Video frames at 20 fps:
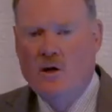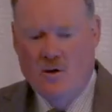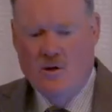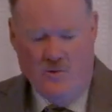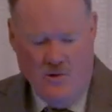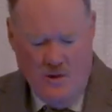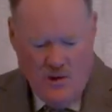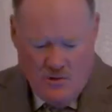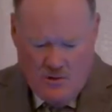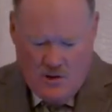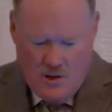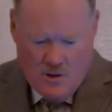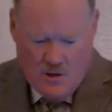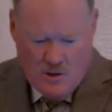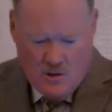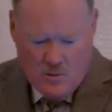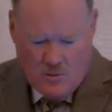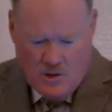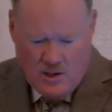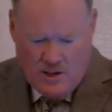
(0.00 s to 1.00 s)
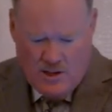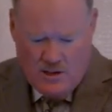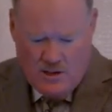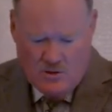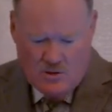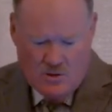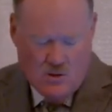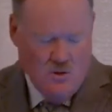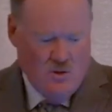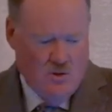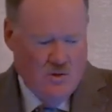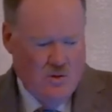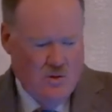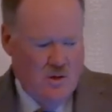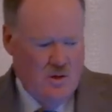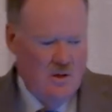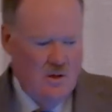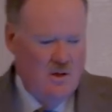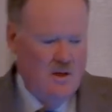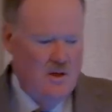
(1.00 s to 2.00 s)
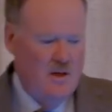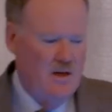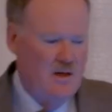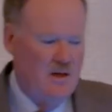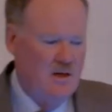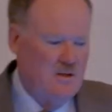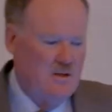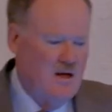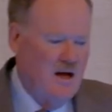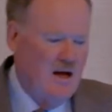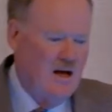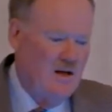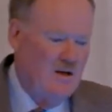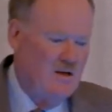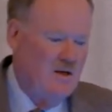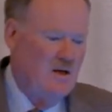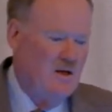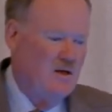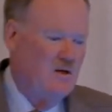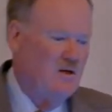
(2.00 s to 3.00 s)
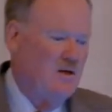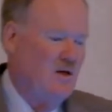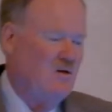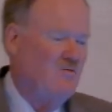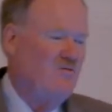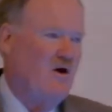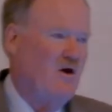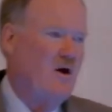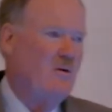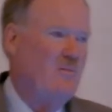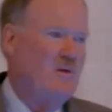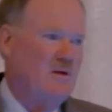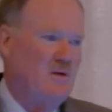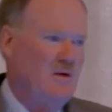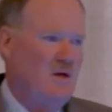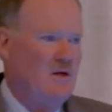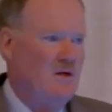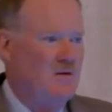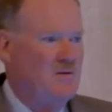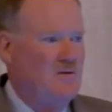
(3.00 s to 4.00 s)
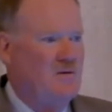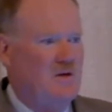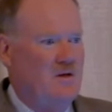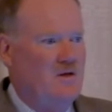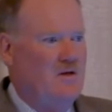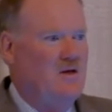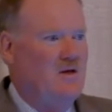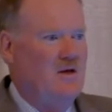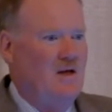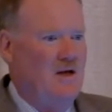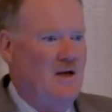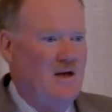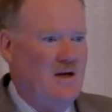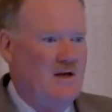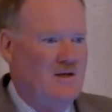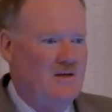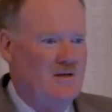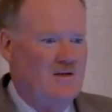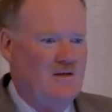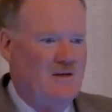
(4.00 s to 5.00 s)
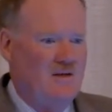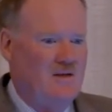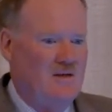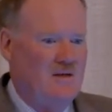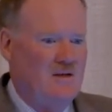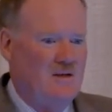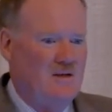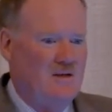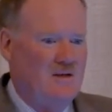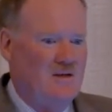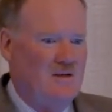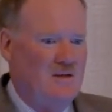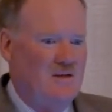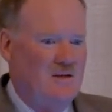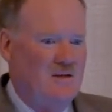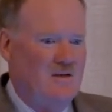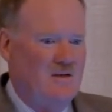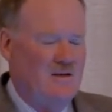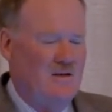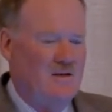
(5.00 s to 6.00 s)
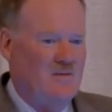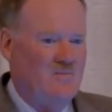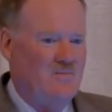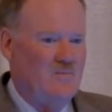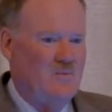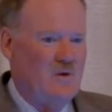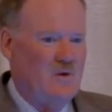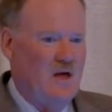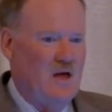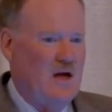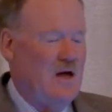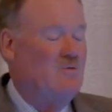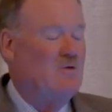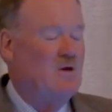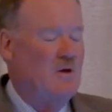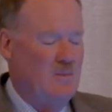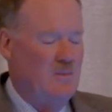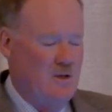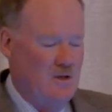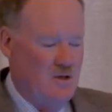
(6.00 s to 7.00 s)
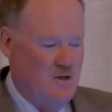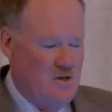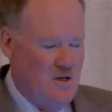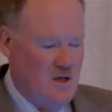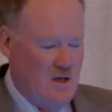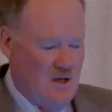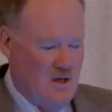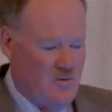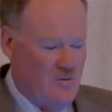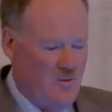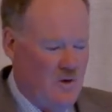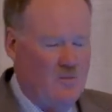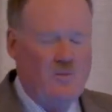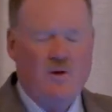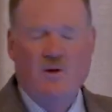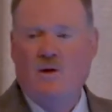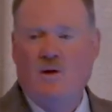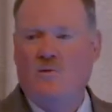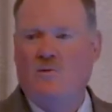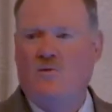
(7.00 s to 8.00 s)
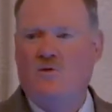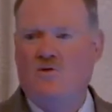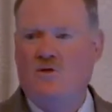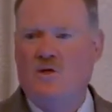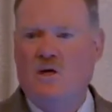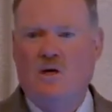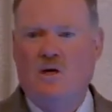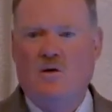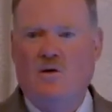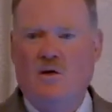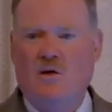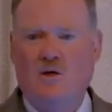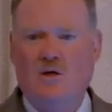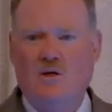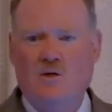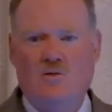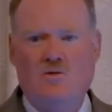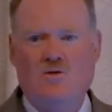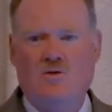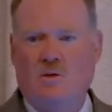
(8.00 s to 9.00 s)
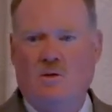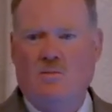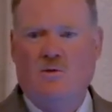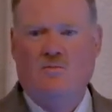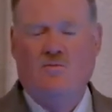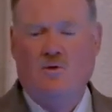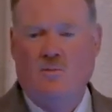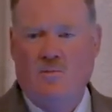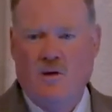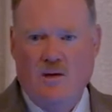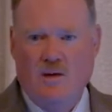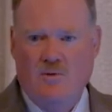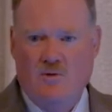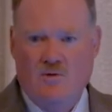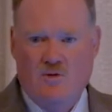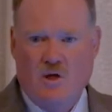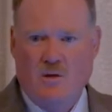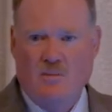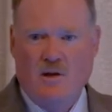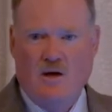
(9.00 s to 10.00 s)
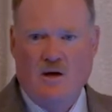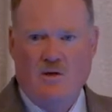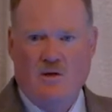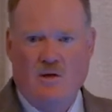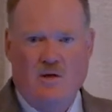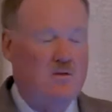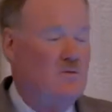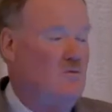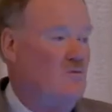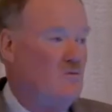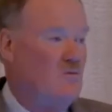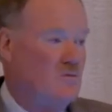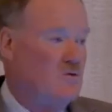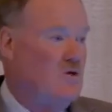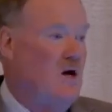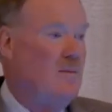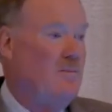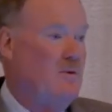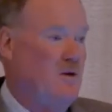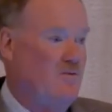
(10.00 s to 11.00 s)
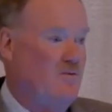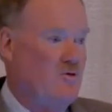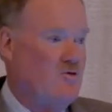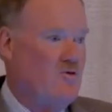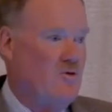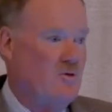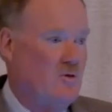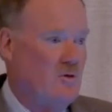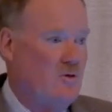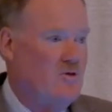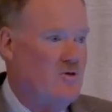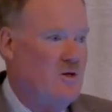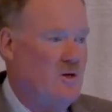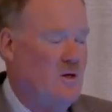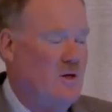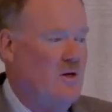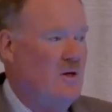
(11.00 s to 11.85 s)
are the things that relate to diet and environment and outcome in a disease? Well, we're seeing a huge number of new papers come out in top-level journals